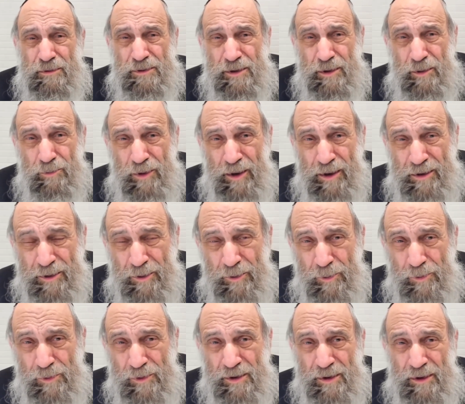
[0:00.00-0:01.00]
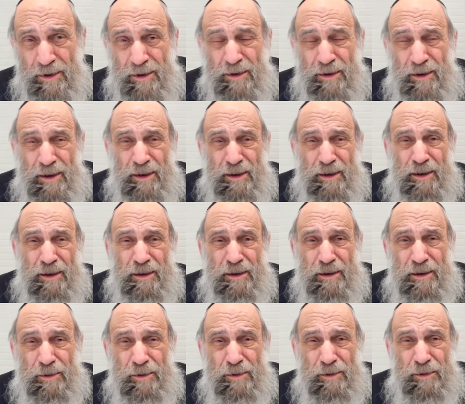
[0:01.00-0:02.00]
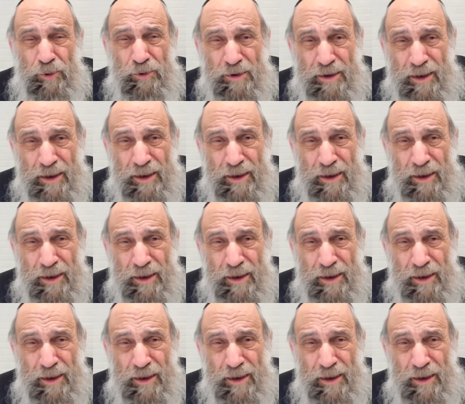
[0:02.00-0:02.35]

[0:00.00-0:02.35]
somebody who's a poor